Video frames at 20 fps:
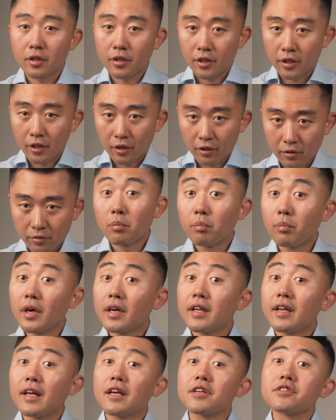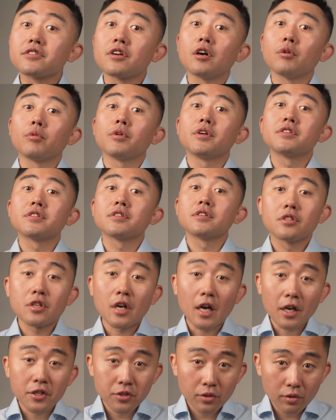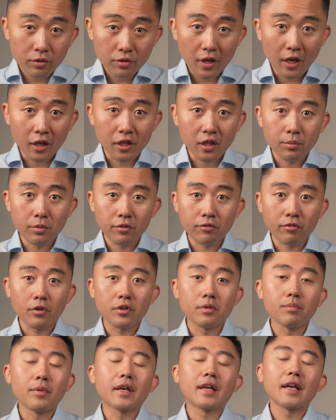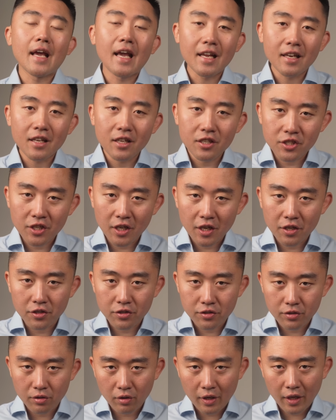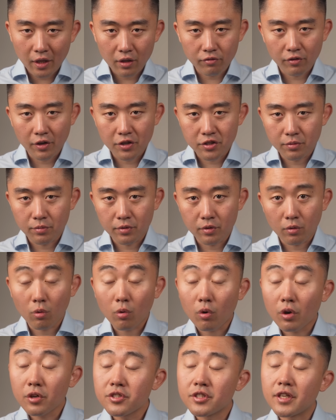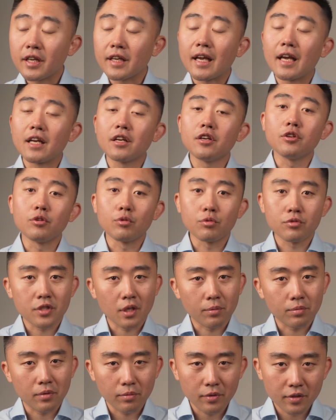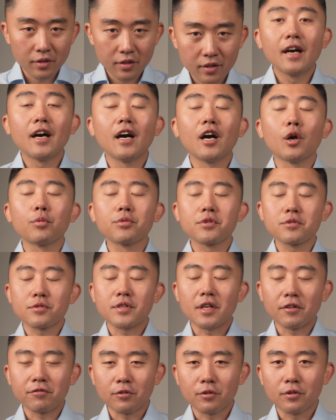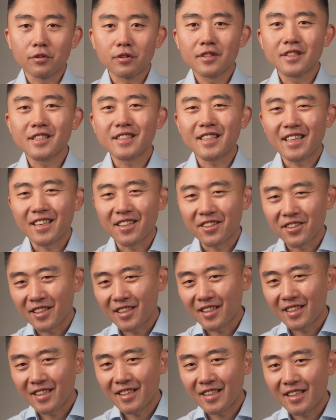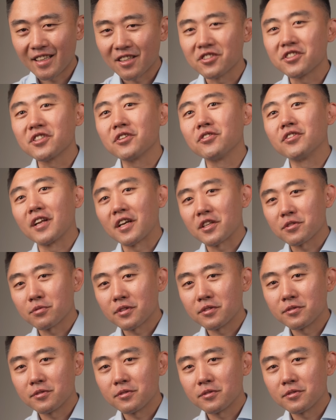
here. But as always, talk to your doctor before you make any changes to your health regimen or take any new supplements. I hope this is helpful. Stay healthy, and I'll see you in the next one.